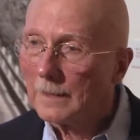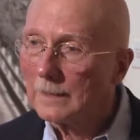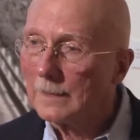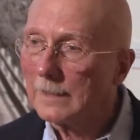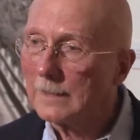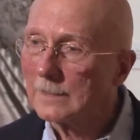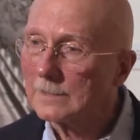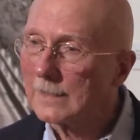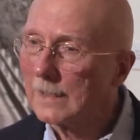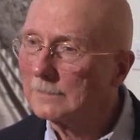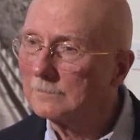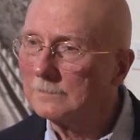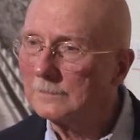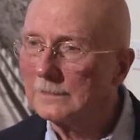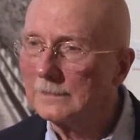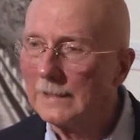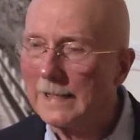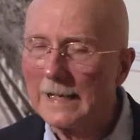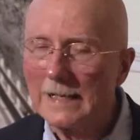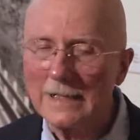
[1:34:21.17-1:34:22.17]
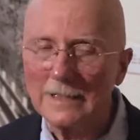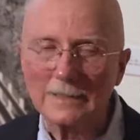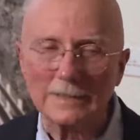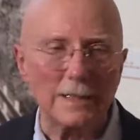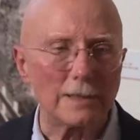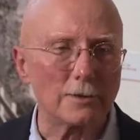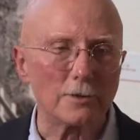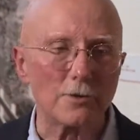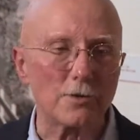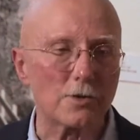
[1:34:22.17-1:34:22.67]
is that any
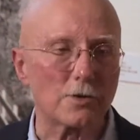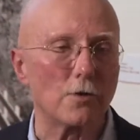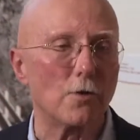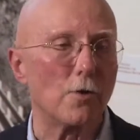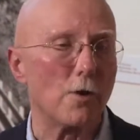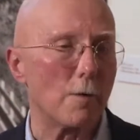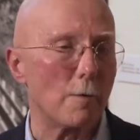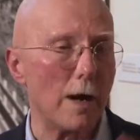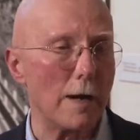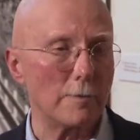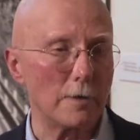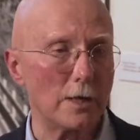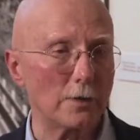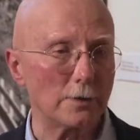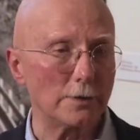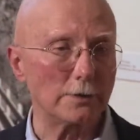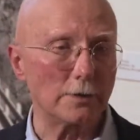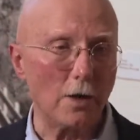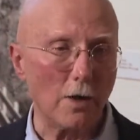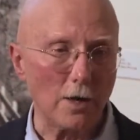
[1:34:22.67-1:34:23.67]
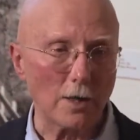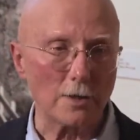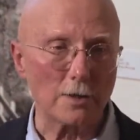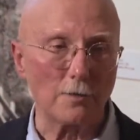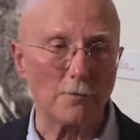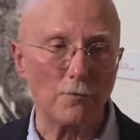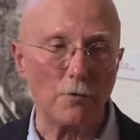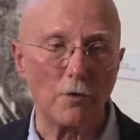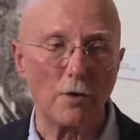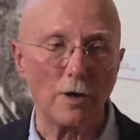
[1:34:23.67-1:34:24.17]
single storm, I'm not going to argue
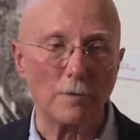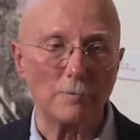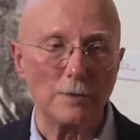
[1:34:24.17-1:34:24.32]
for it,